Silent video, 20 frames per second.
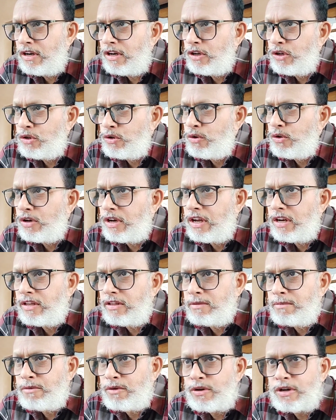you look at the
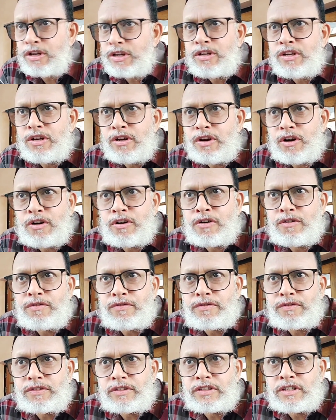body of
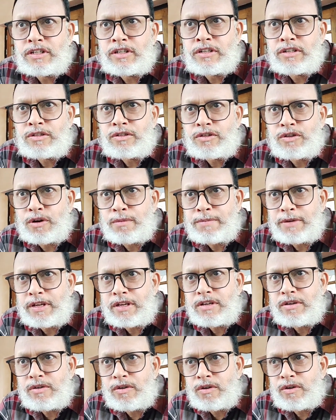the topic
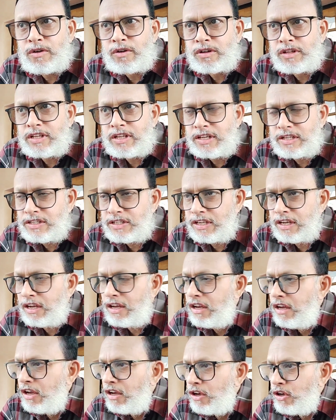or the essay,
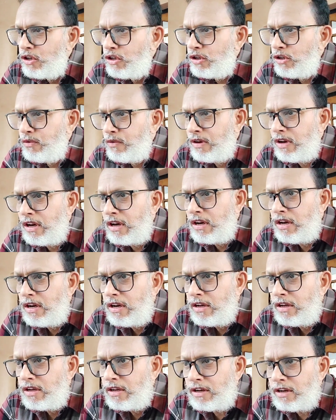you will
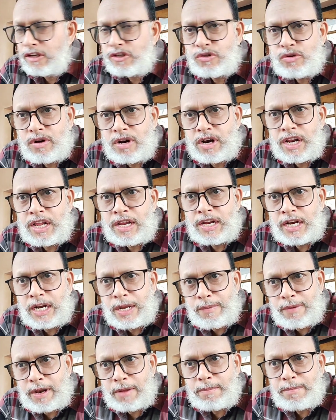naturally
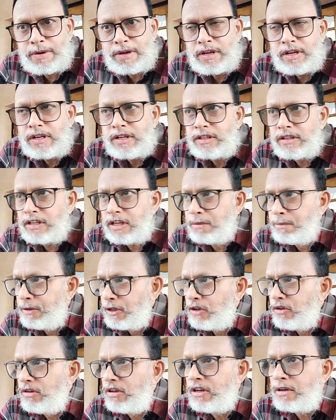develop that
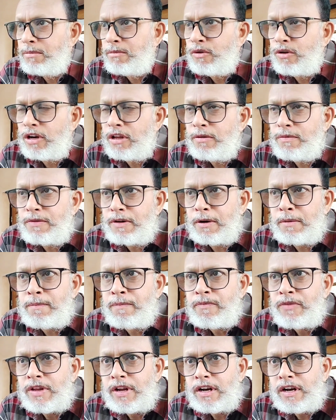particular body from
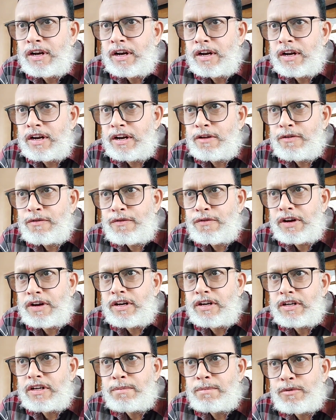different
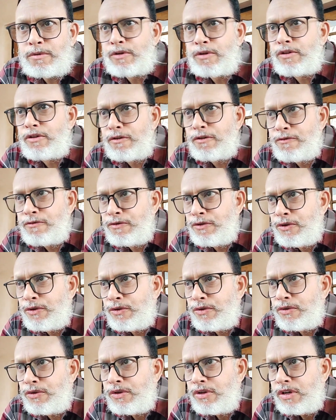point of
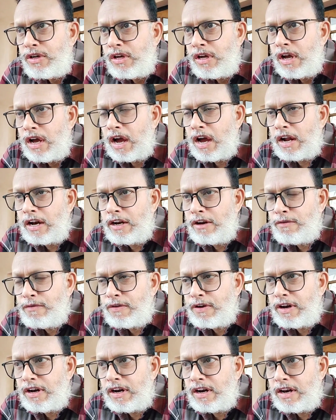view and
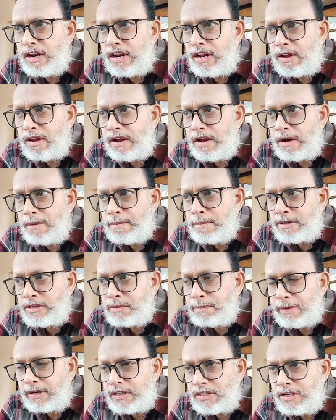different
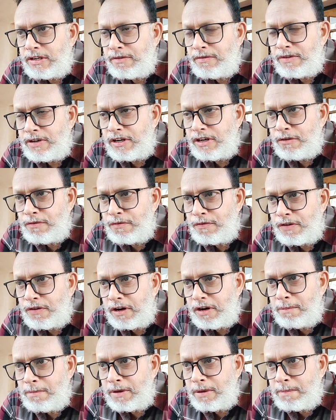perspective,
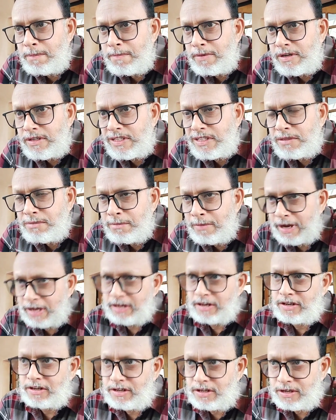different people's
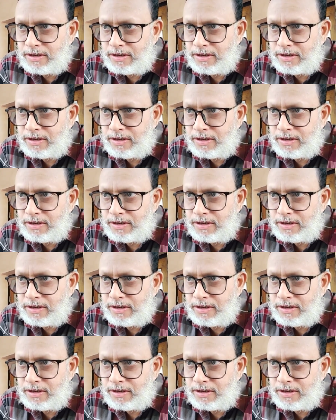mind.